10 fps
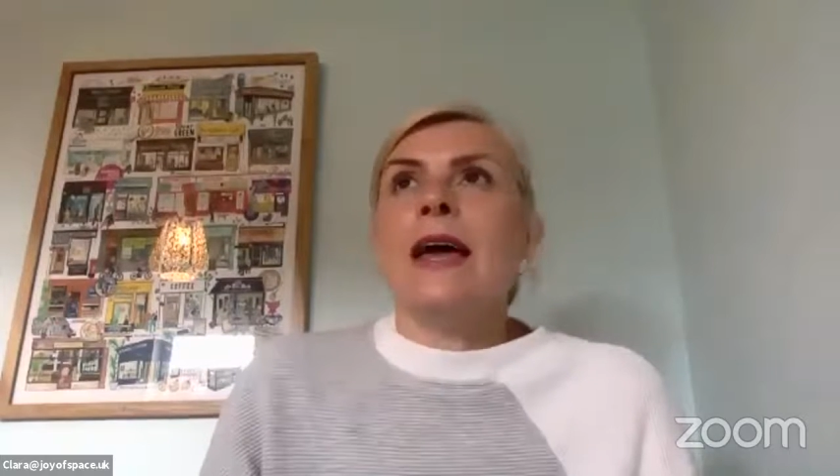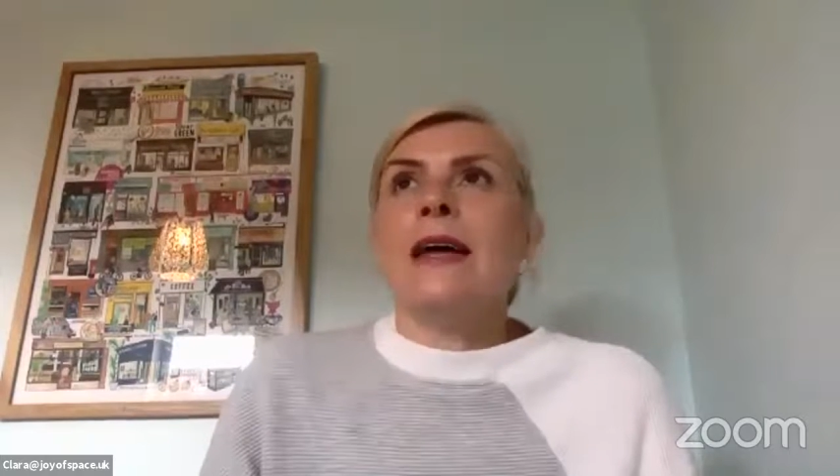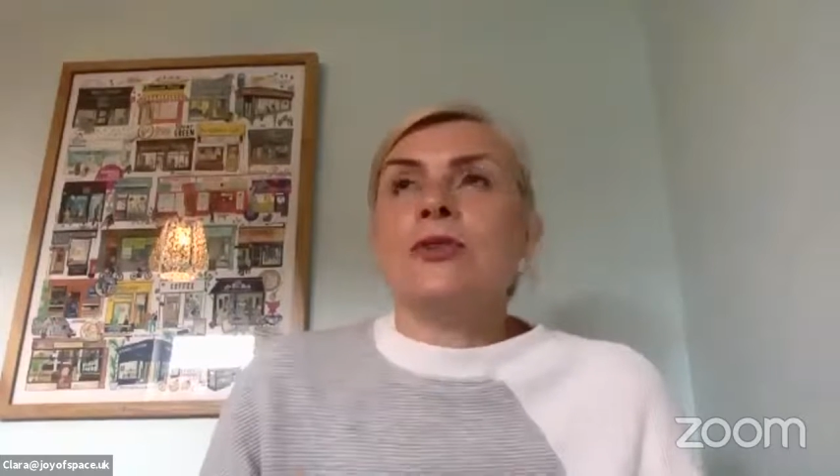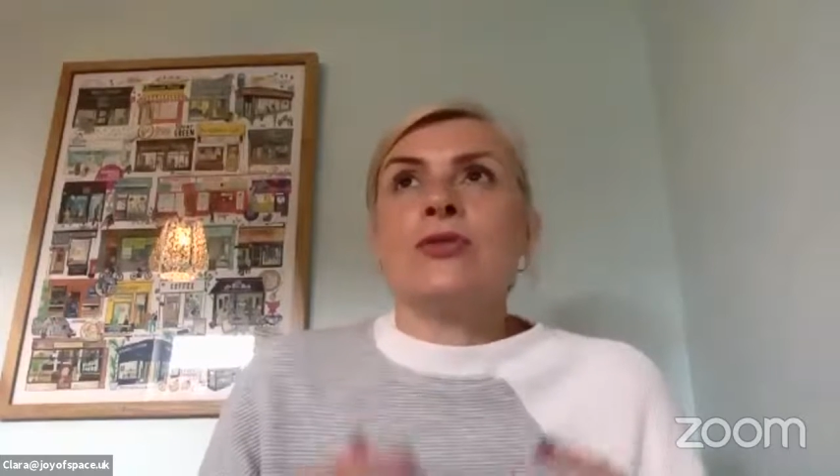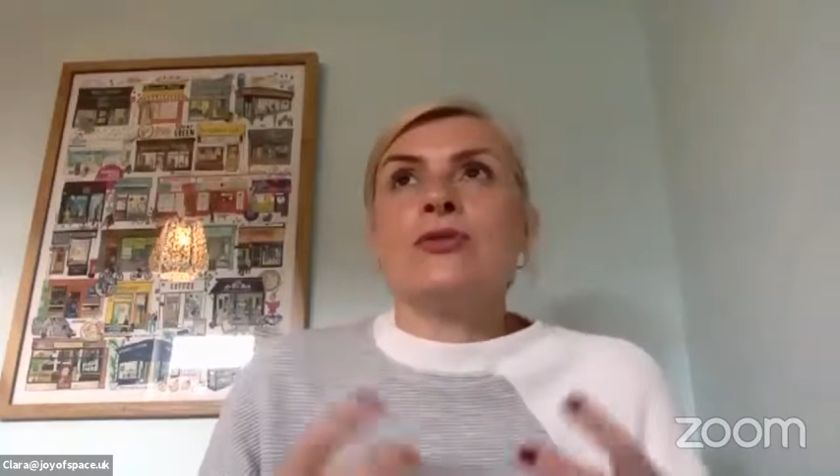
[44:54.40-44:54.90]

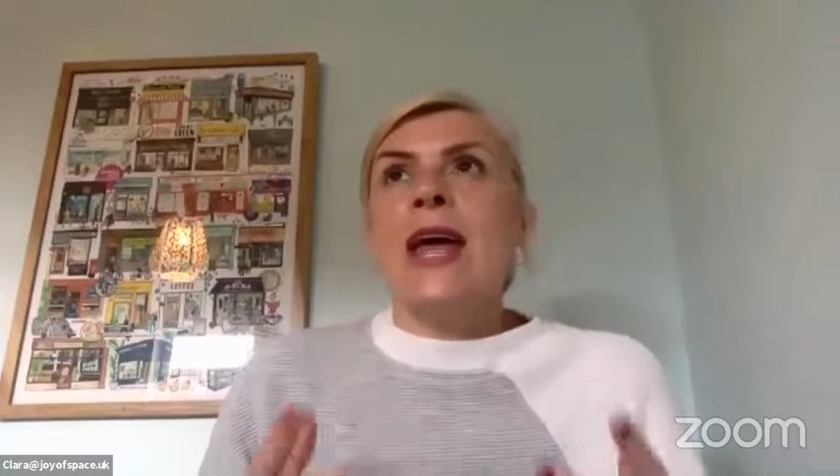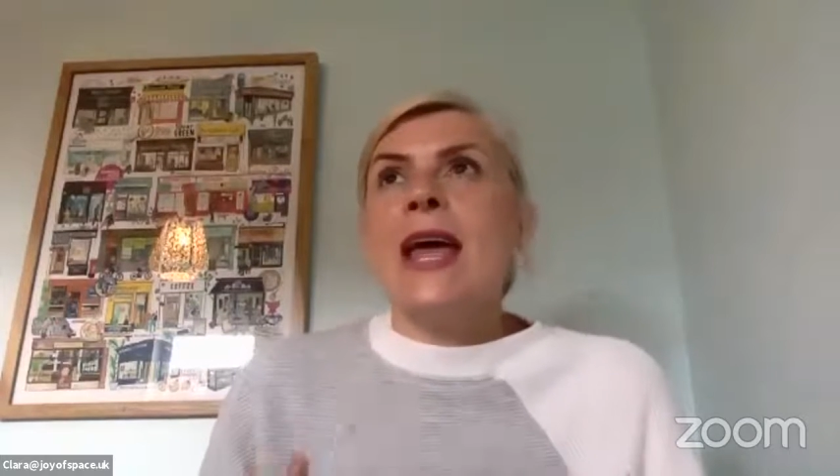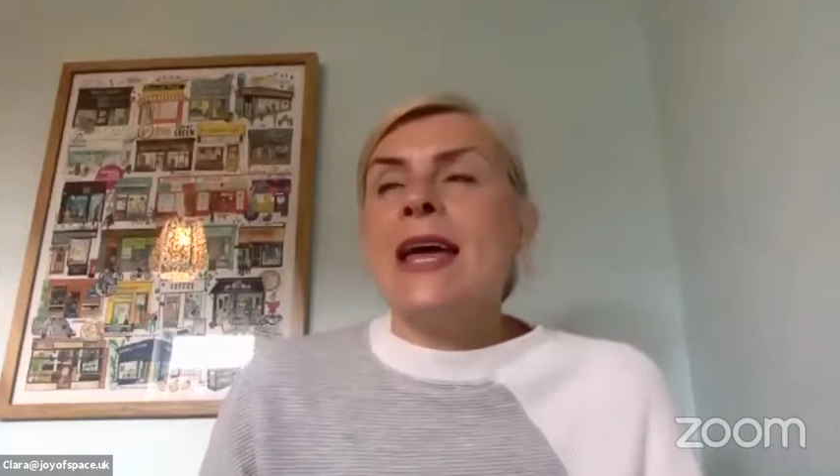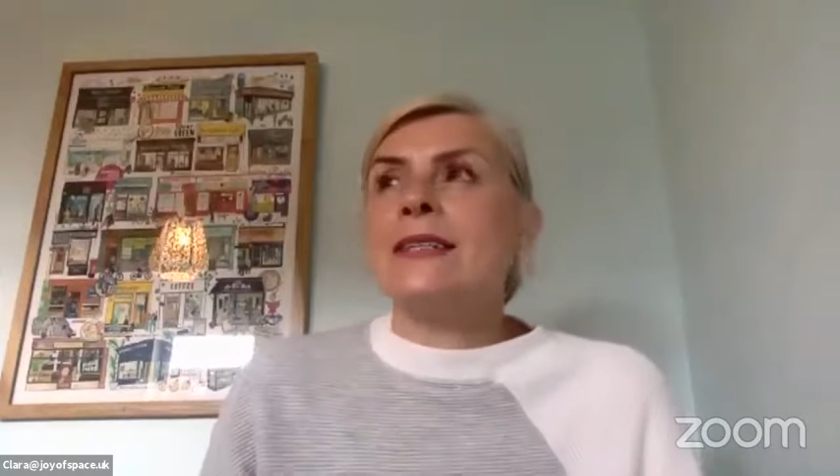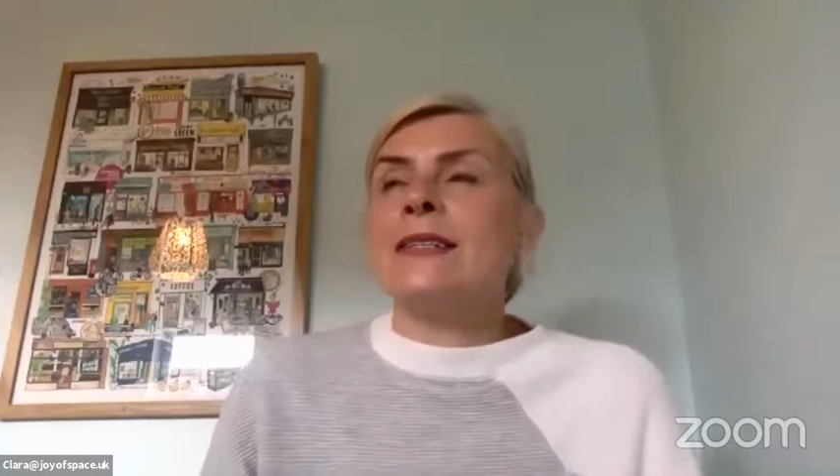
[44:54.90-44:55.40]

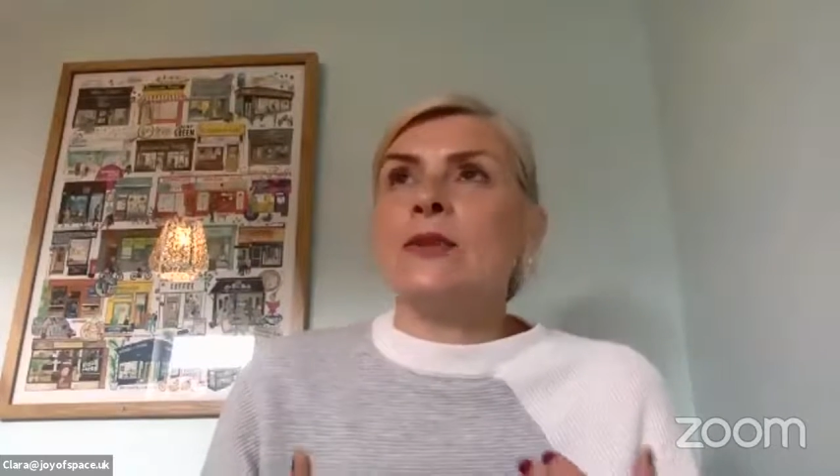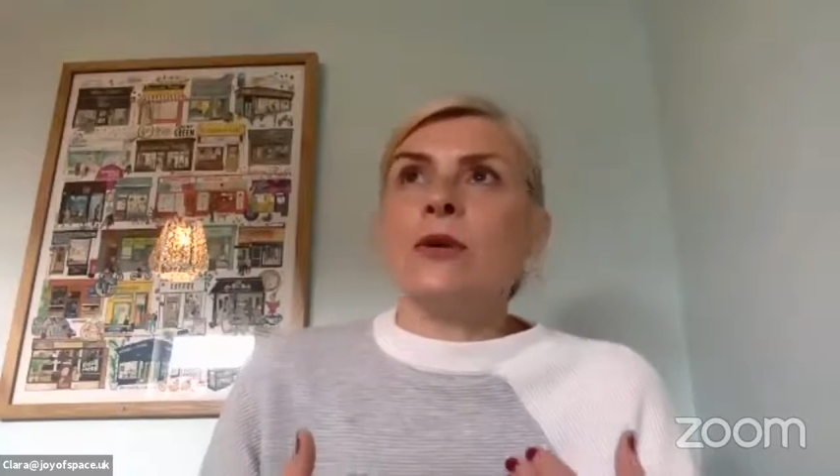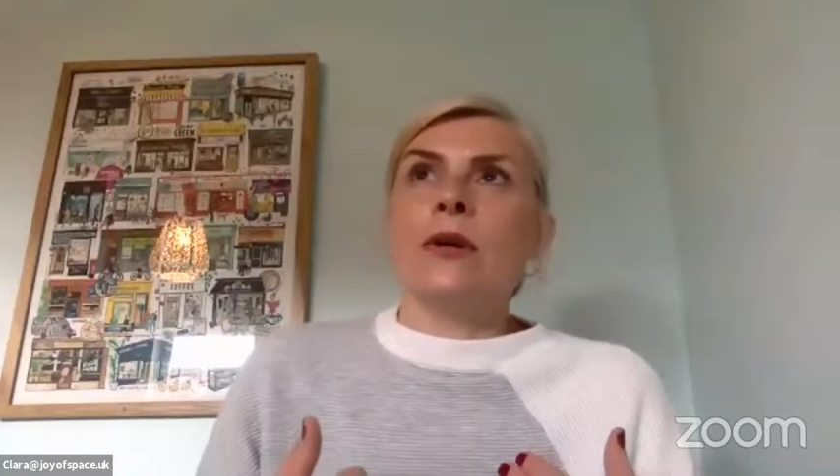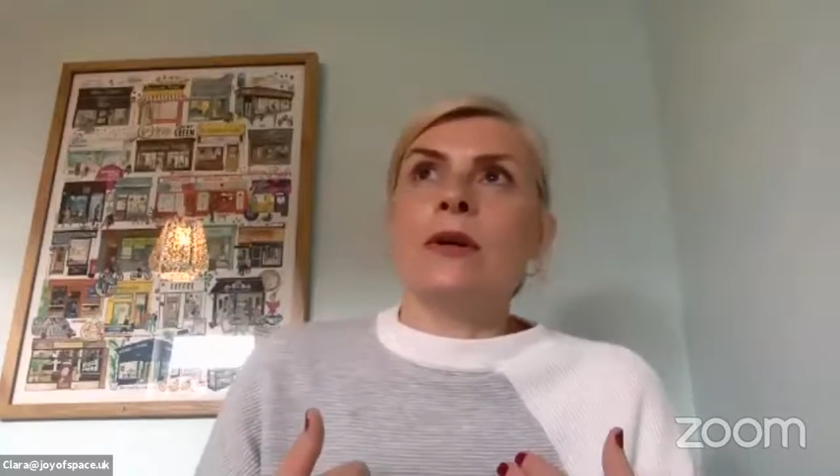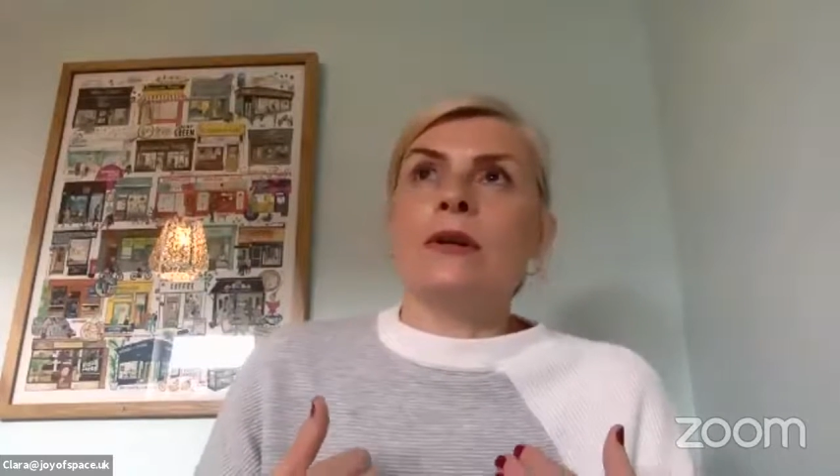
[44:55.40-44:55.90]
stressed
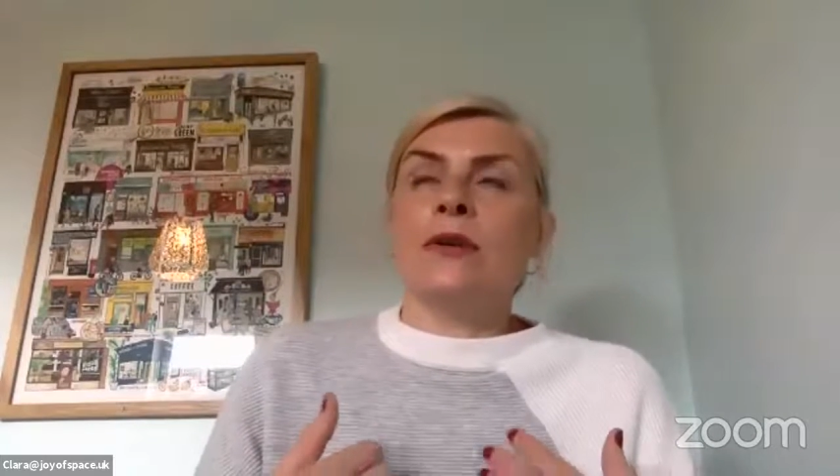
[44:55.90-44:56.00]
or